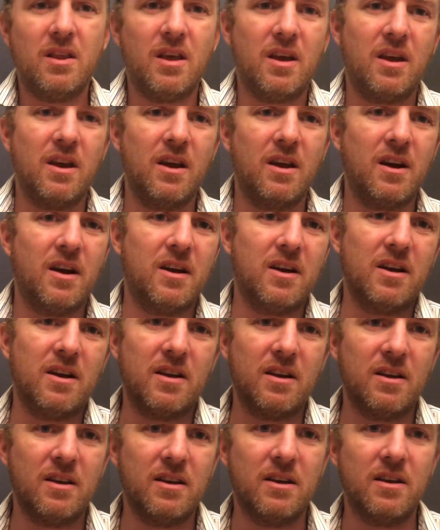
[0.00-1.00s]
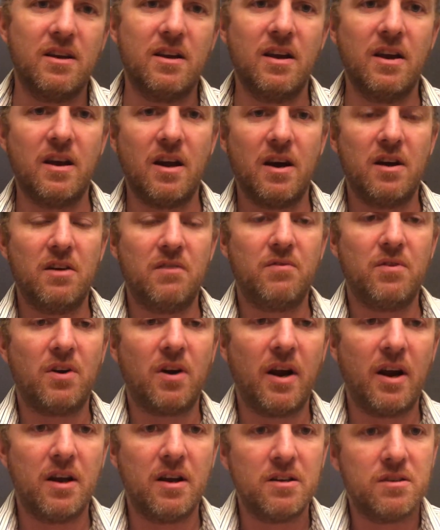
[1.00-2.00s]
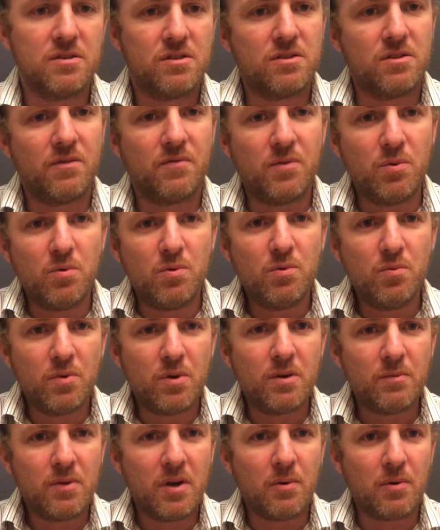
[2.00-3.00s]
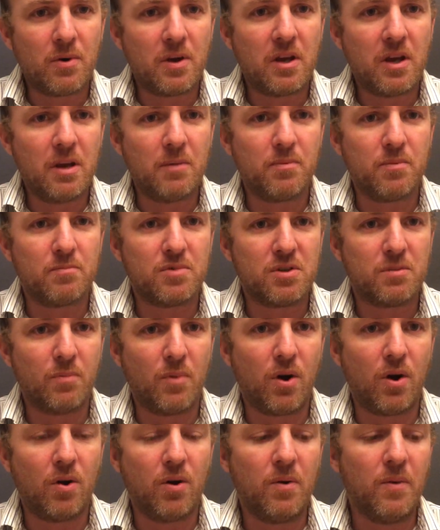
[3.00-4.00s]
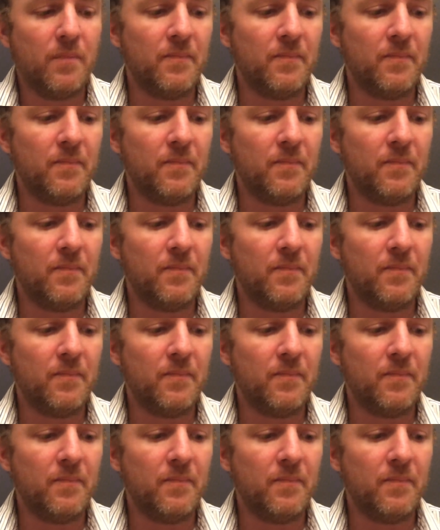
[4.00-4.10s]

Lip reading: they can kind of get out of your hands. So if you want to be able to keep them small.